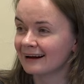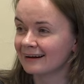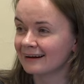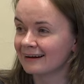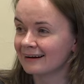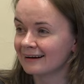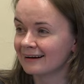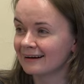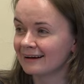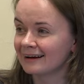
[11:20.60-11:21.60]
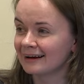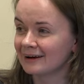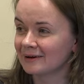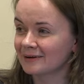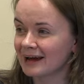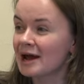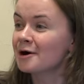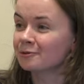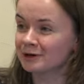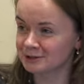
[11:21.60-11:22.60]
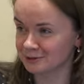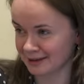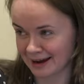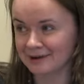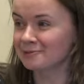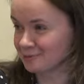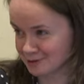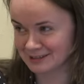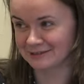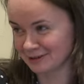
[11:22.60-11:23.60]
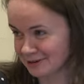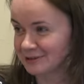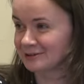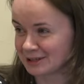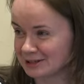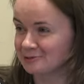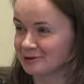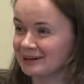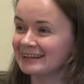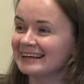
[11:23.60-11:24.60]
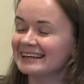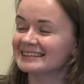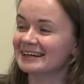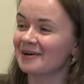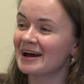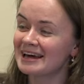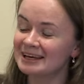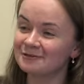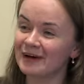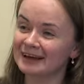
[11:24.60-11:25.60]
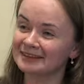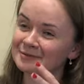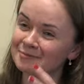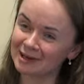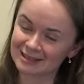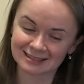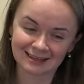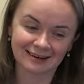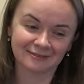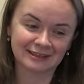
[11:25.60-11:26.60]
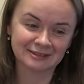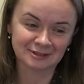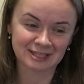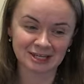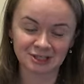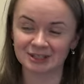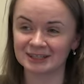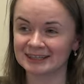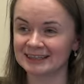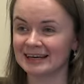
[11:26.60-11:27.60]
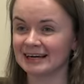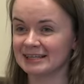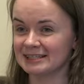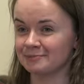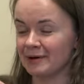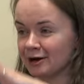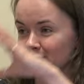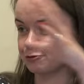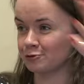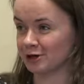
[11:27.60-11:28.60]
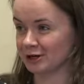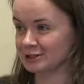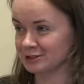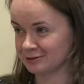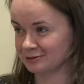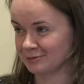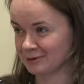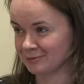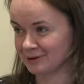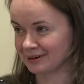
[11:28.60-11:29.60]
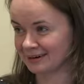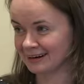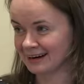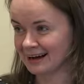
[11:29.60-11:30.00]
Uh-huh. Okay. Word to vec was a very good keyword here. So in fact, the basic vectorization technique is bag of words. Remember?